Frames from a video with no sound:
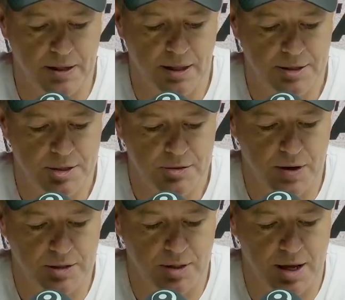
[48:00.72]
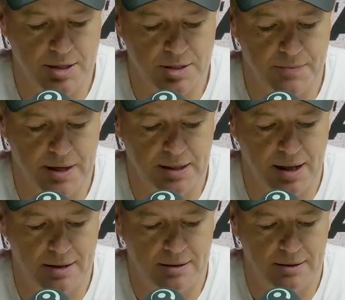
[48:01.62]
speaking of legends, Rachel Haynes and
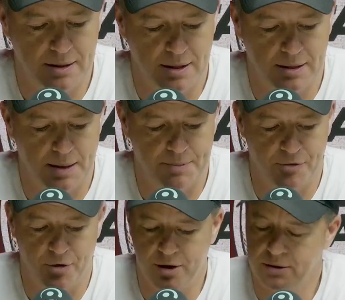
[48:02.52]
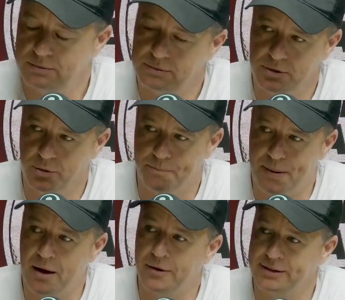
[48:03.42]
Meg Lanning, lap of honour.
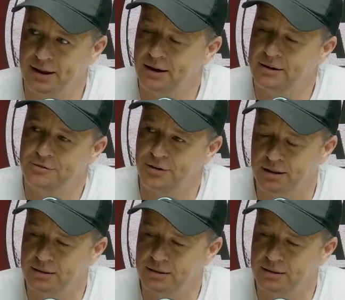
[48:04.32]
You were bowing down in